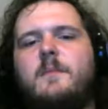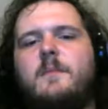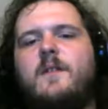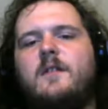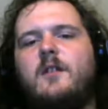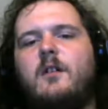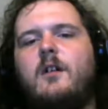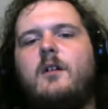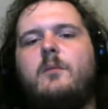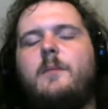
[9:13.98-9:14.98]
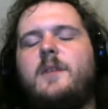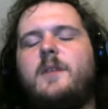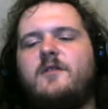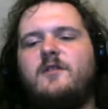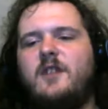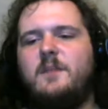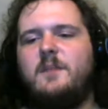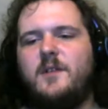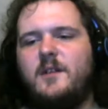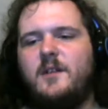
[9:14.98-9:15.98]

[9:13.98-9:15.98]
and hot women is a staple of it.